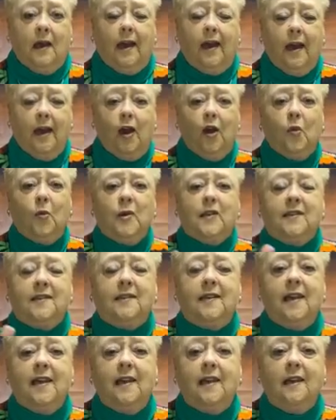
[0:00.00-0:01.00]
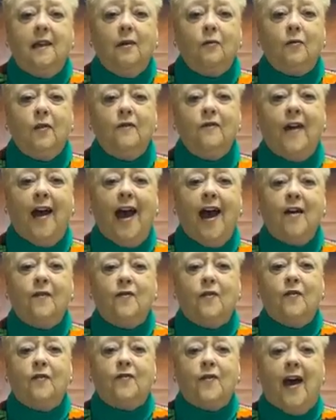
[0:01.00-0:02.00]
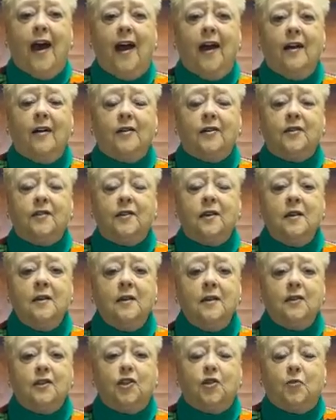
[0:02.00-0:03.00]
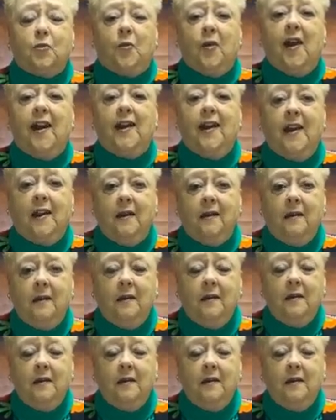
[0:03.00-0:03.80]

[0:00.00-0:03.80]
Here we see revival fires spreading